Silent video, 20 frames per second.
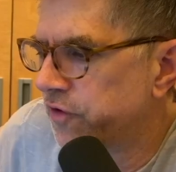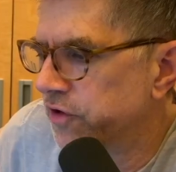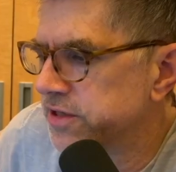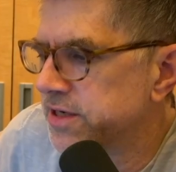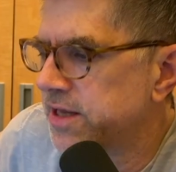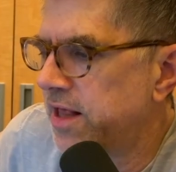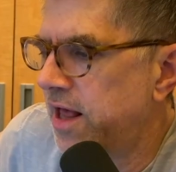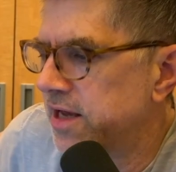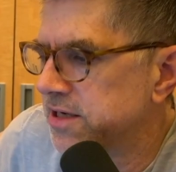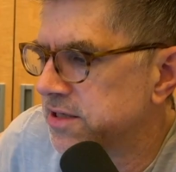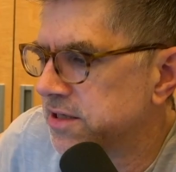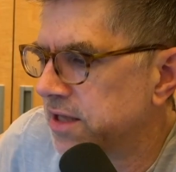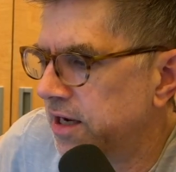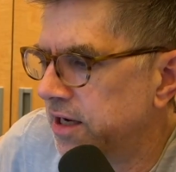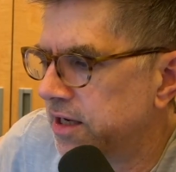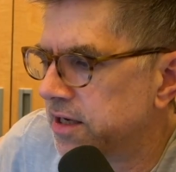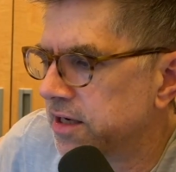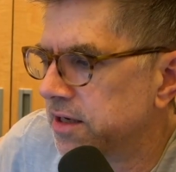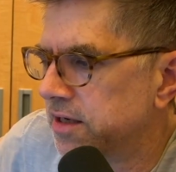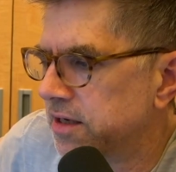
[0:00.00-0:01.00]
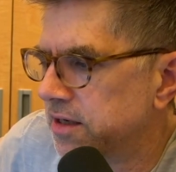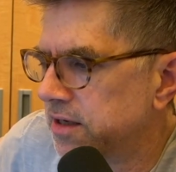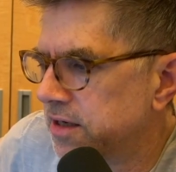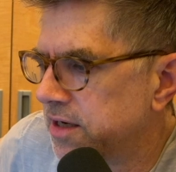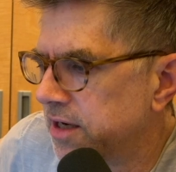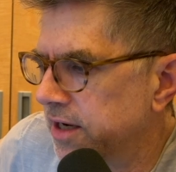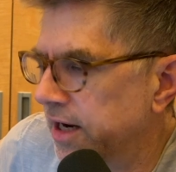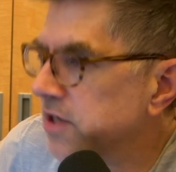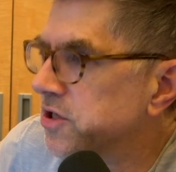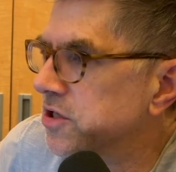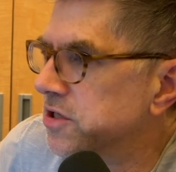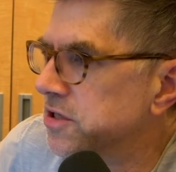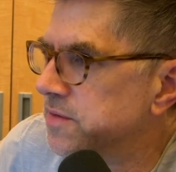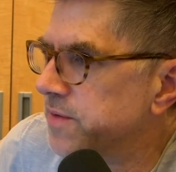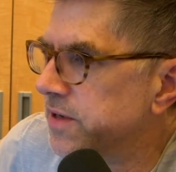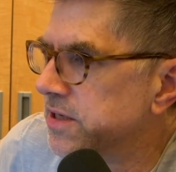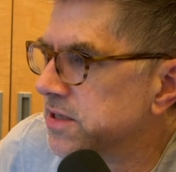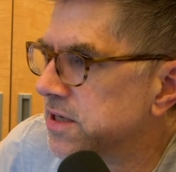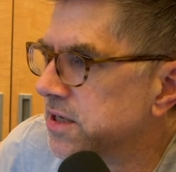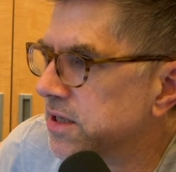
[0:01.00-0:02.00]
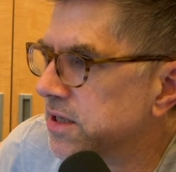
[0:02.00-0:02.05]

class like connectors, basically.